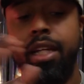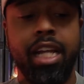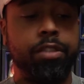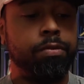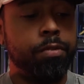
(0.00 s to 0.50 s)

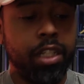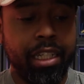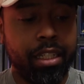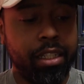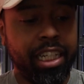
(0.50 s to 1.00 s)
It's really
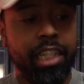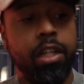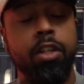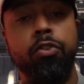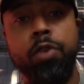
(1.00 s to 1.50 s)
clean,
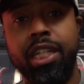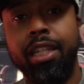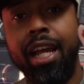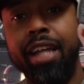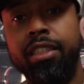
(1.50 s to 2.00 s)
really nice.